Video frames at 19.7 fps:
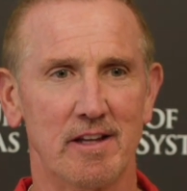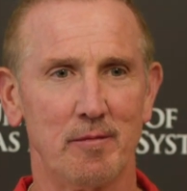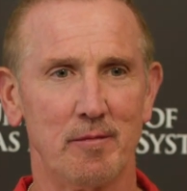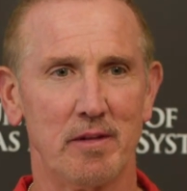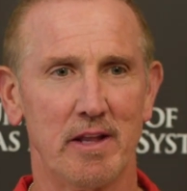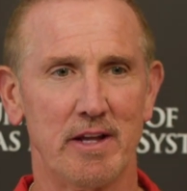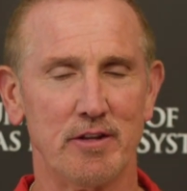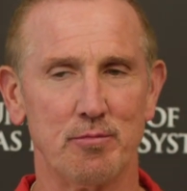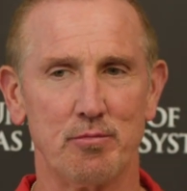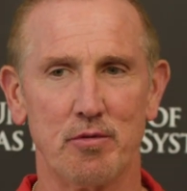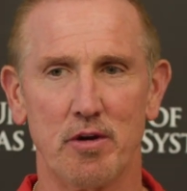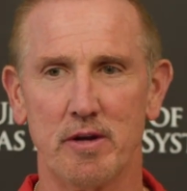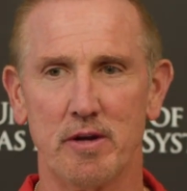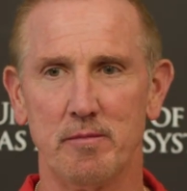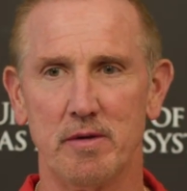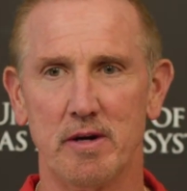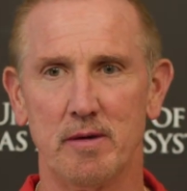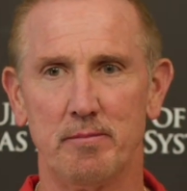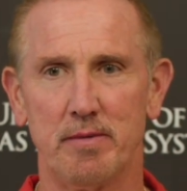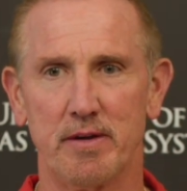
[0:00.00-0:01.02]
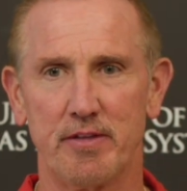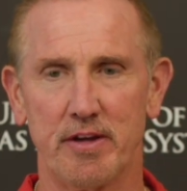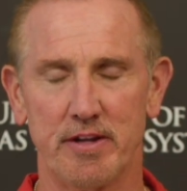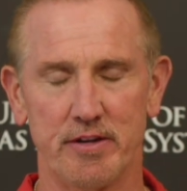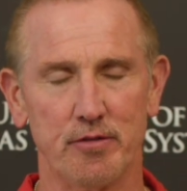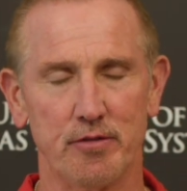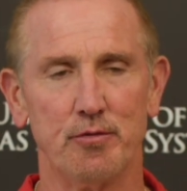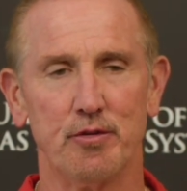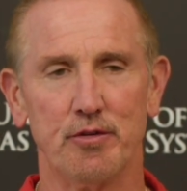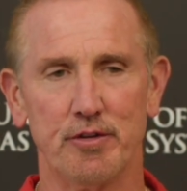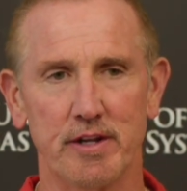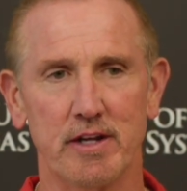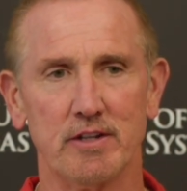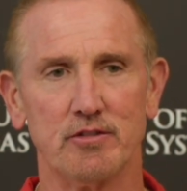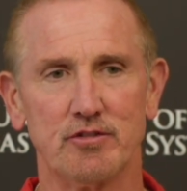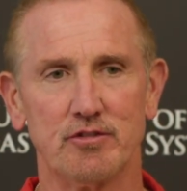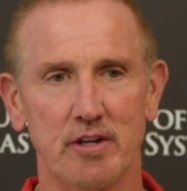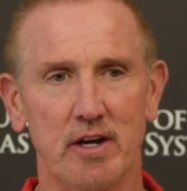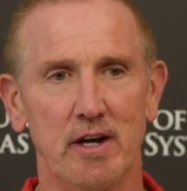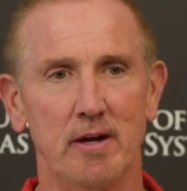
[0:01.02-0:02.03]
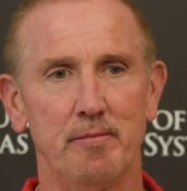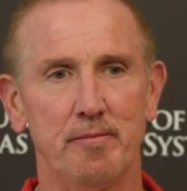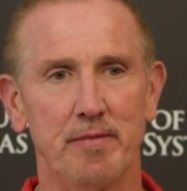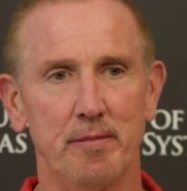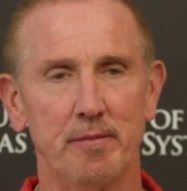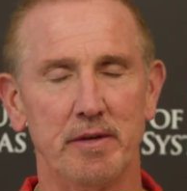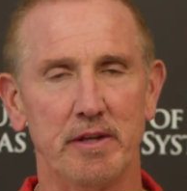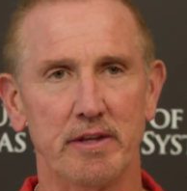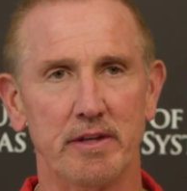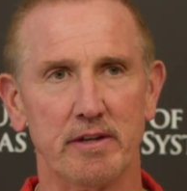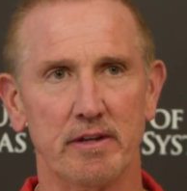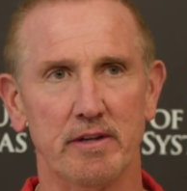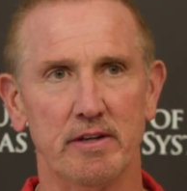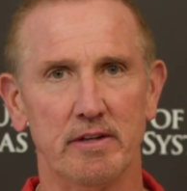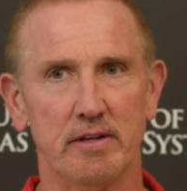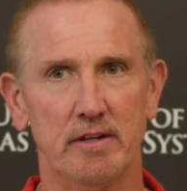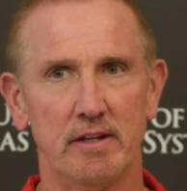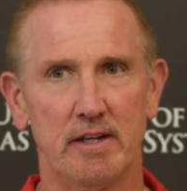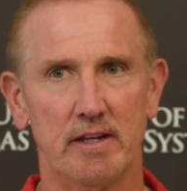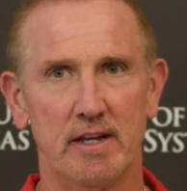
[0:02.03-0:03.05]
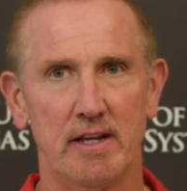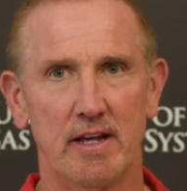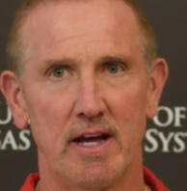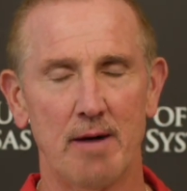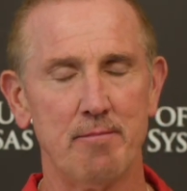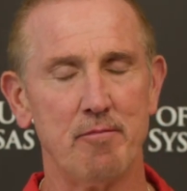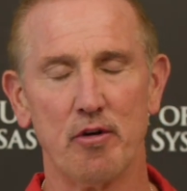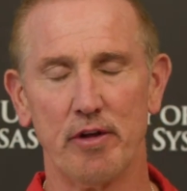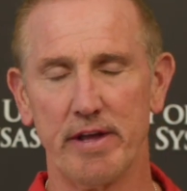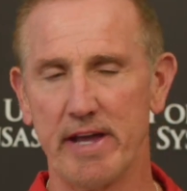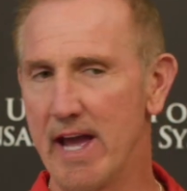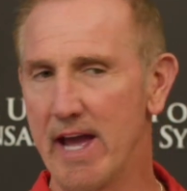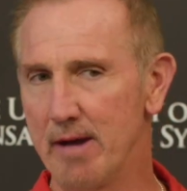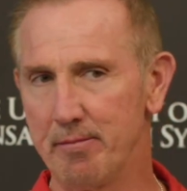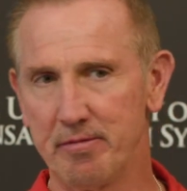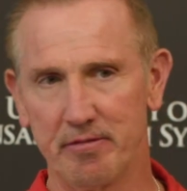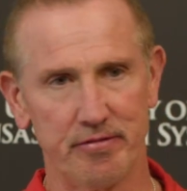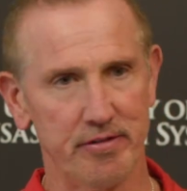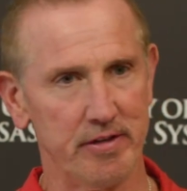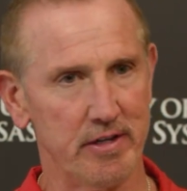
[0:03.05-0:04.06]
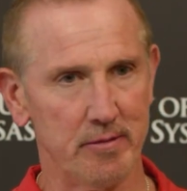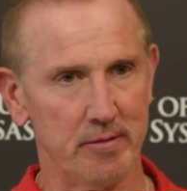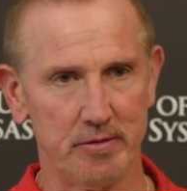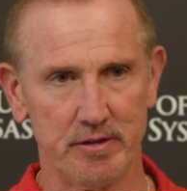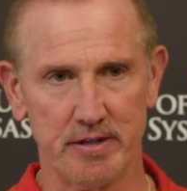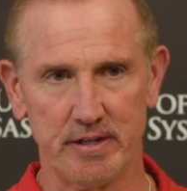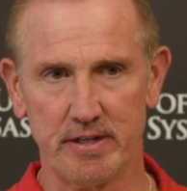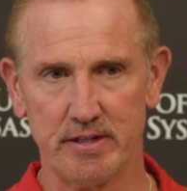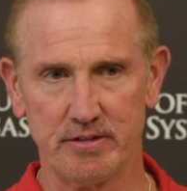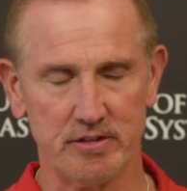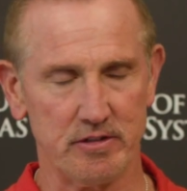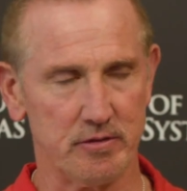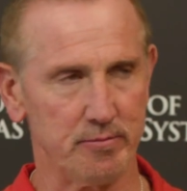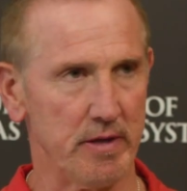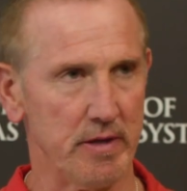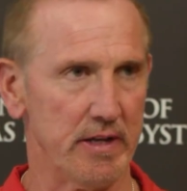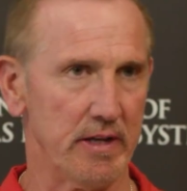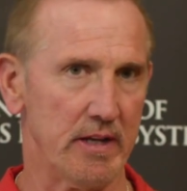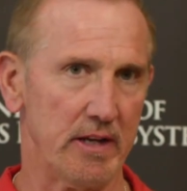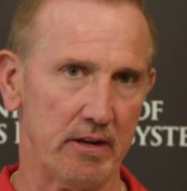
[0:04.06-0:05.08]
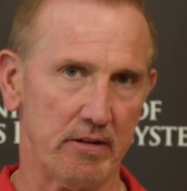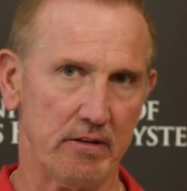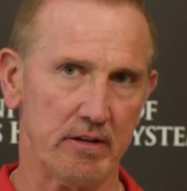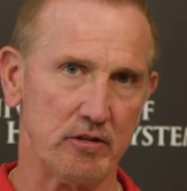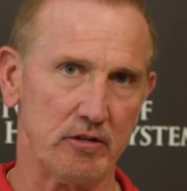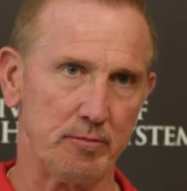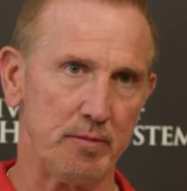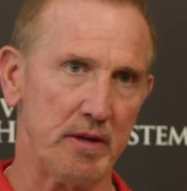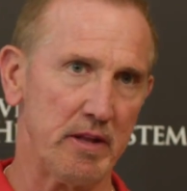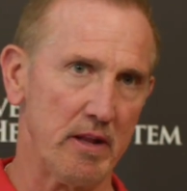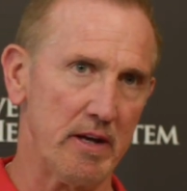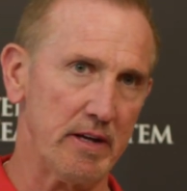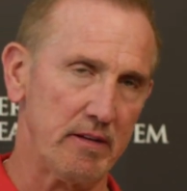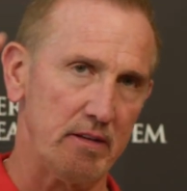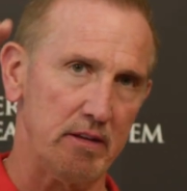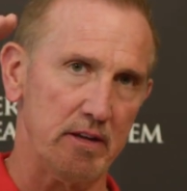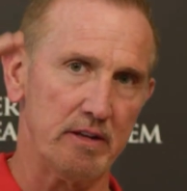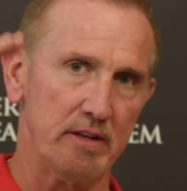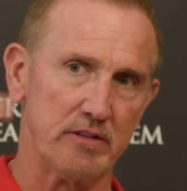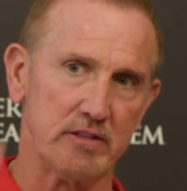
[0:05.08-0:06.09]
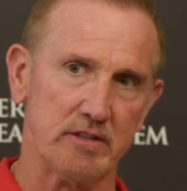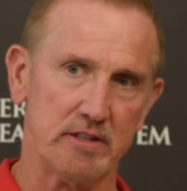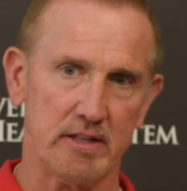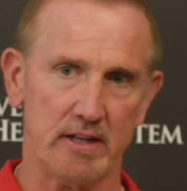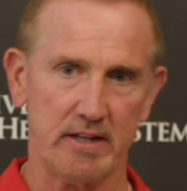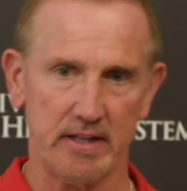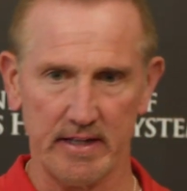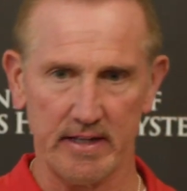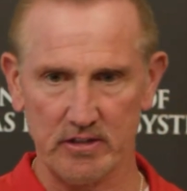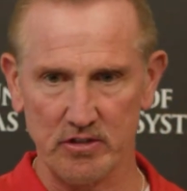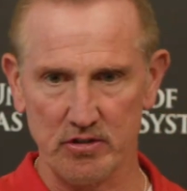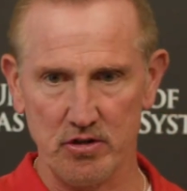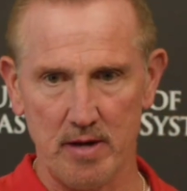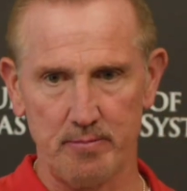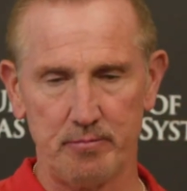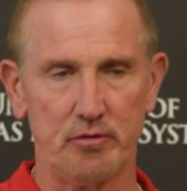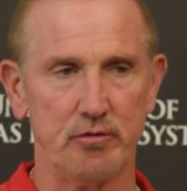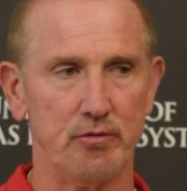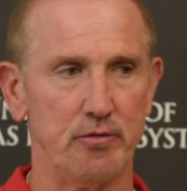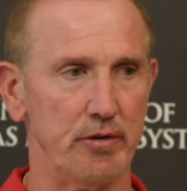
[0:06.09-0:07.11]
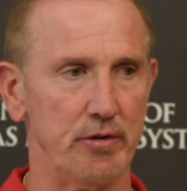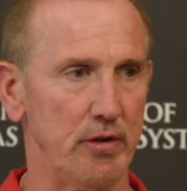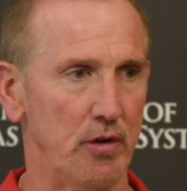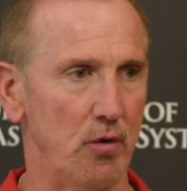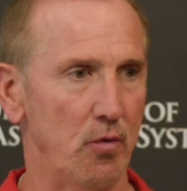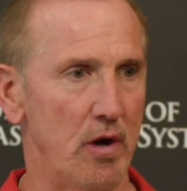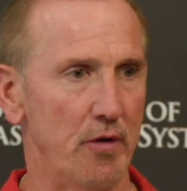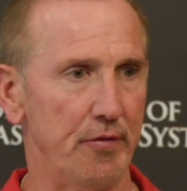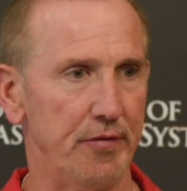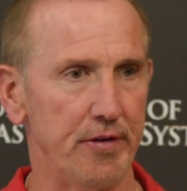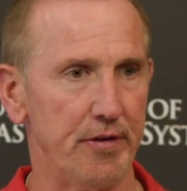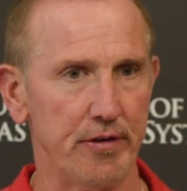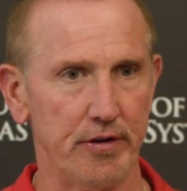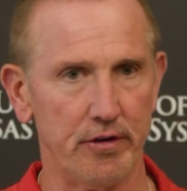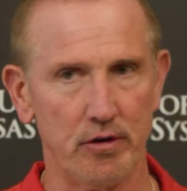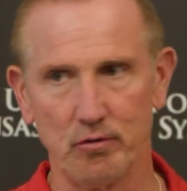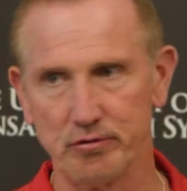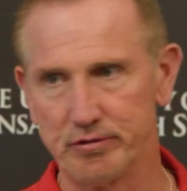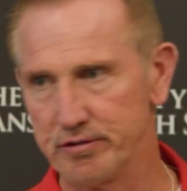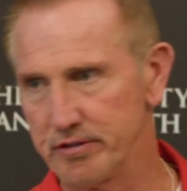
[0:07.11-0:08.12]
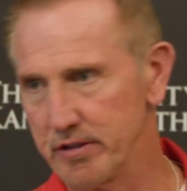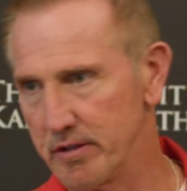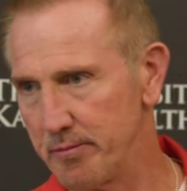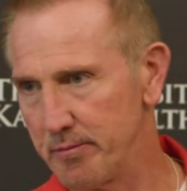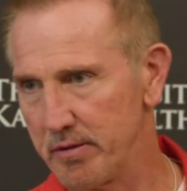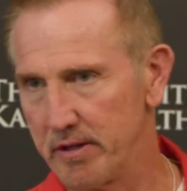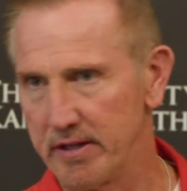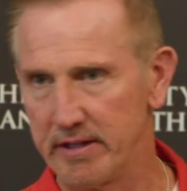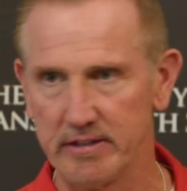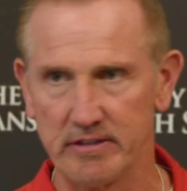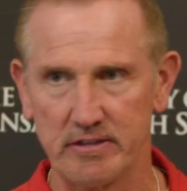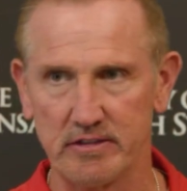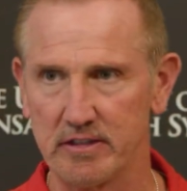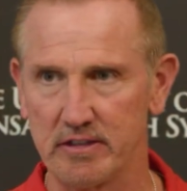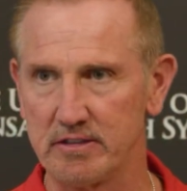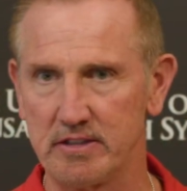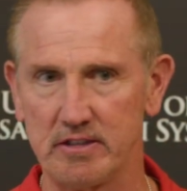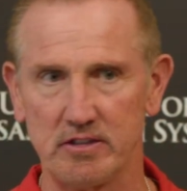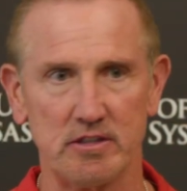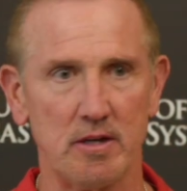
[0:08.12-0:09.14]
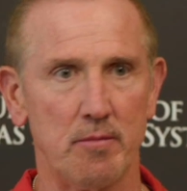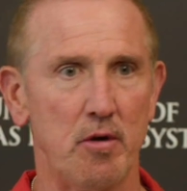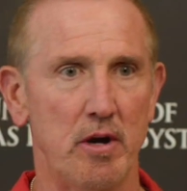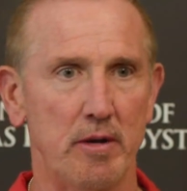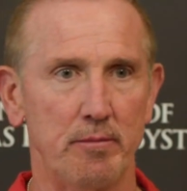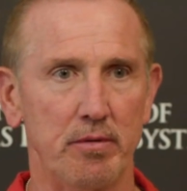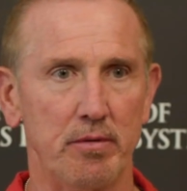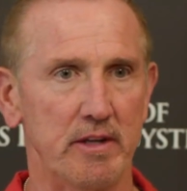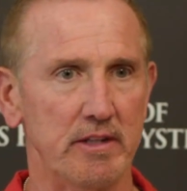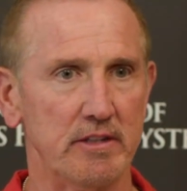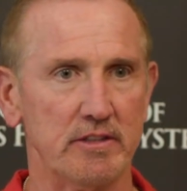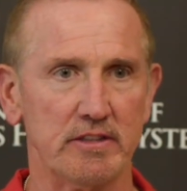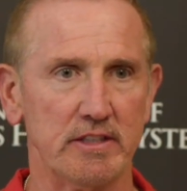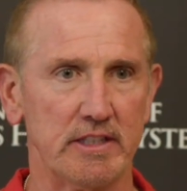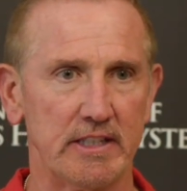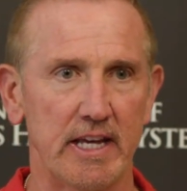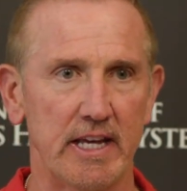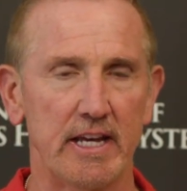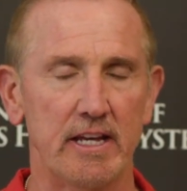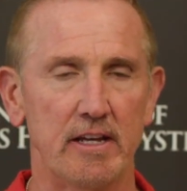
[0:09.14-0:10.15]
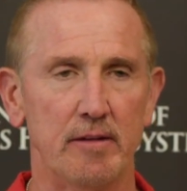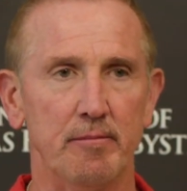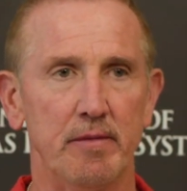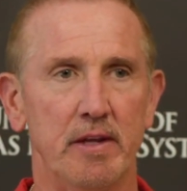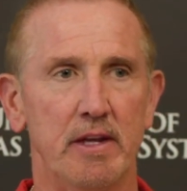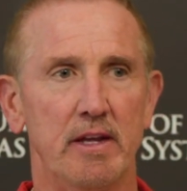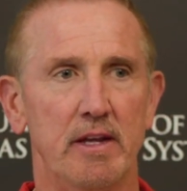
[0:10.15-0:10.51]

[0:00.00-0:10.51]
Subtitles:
I'm glad you brought him up. I thought he did a really nice job. I mean, I'm really happy for him in the years he's been here, and it's been like this, and then he gets an opportunity to go out there, and he knows he's going to play 60-some-odd plays in the game.